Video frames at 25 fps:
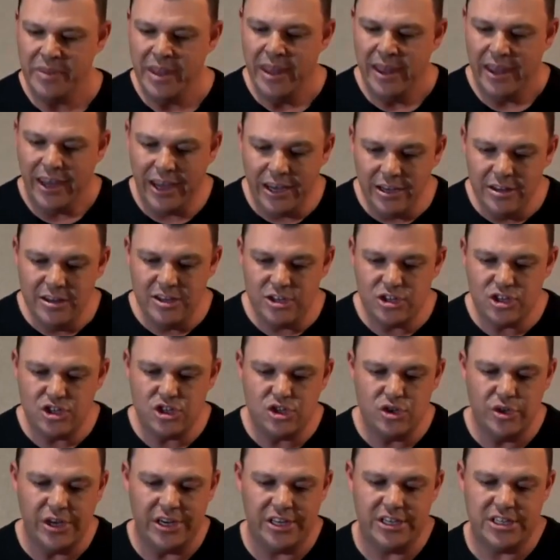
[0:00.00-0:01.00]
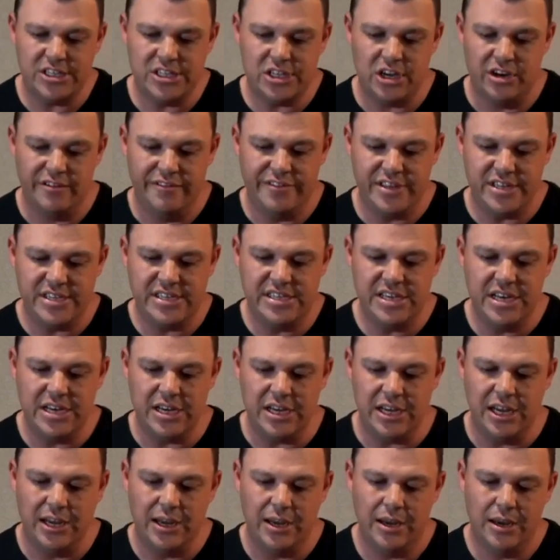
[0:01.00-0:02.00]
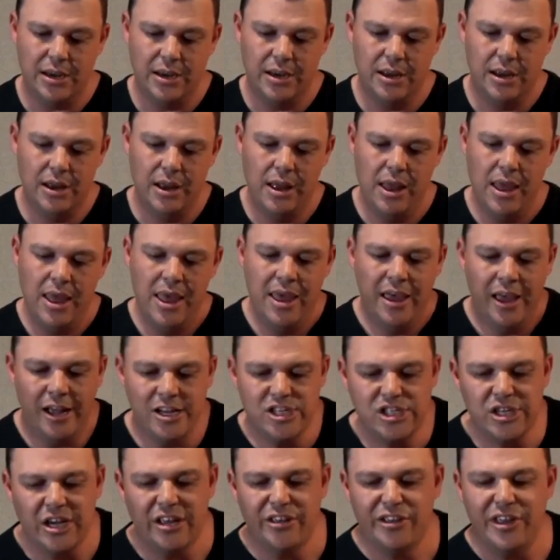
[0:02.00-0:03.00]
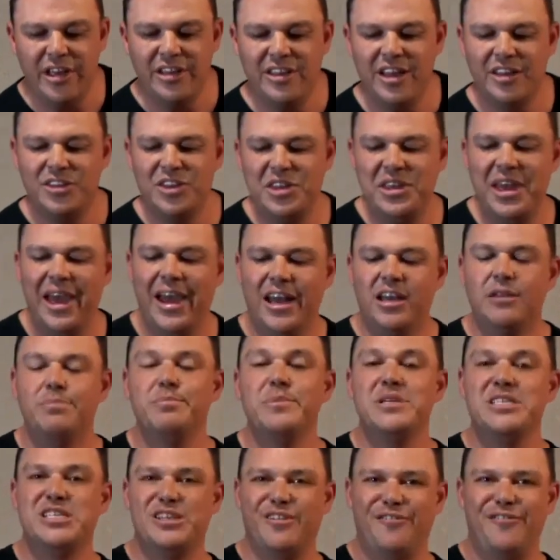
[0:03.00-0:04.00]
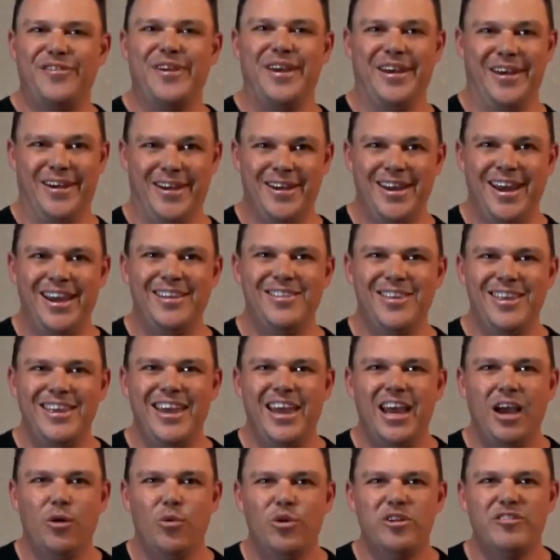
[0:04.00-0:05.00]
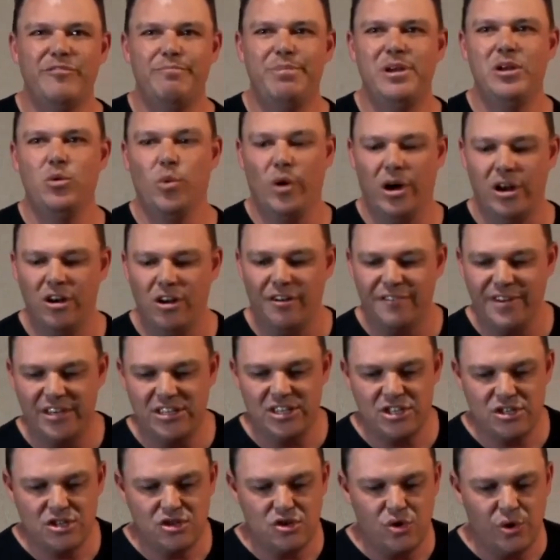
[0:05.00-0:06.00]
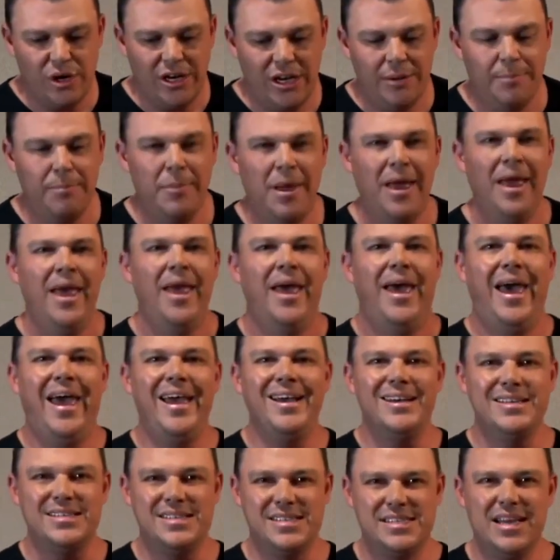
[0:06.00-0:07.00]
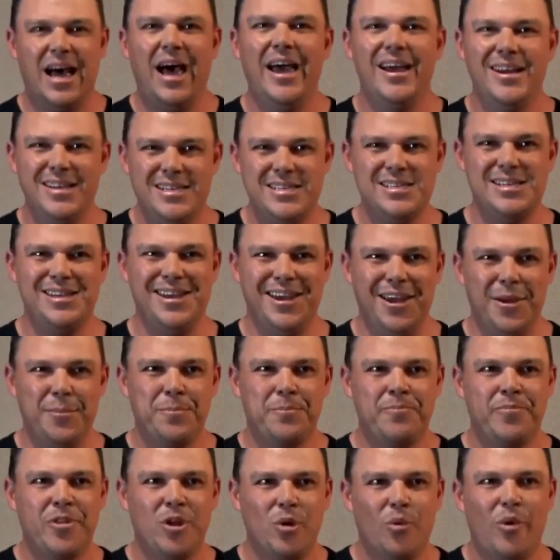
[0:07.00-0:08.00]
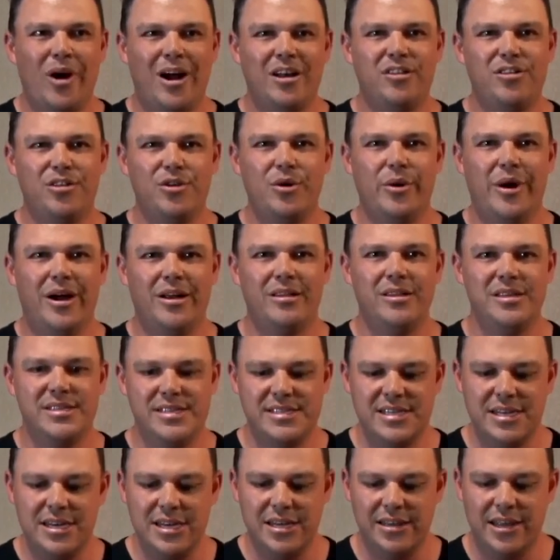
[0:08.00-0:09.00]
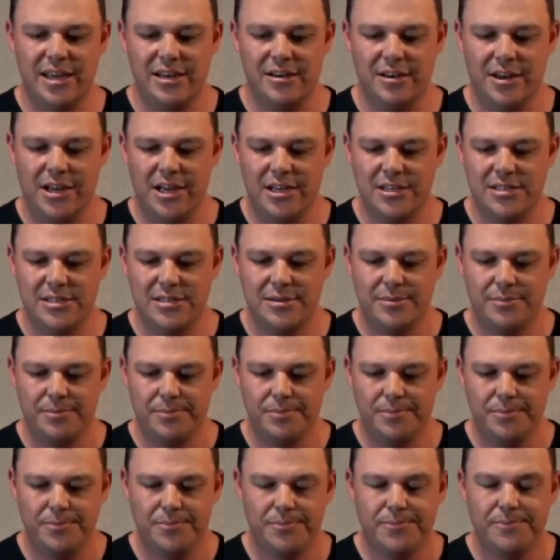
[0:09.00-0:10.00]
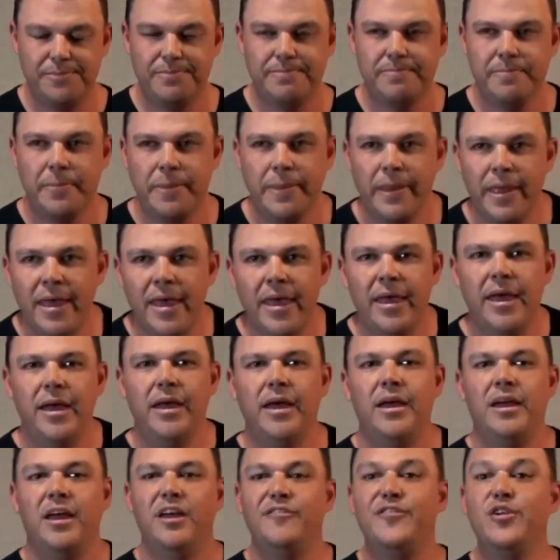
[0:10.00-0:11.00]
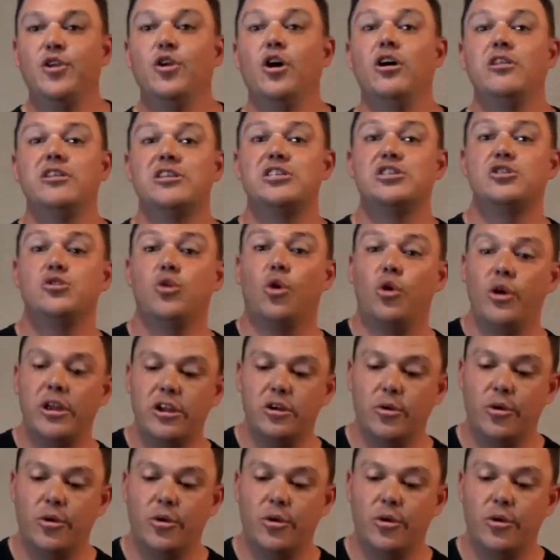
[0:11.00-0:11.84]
in the streets of the city. And so I think that the atmosphere in the air would have been one of extreme anxiety right throughout the city that night. If you know the story, you'll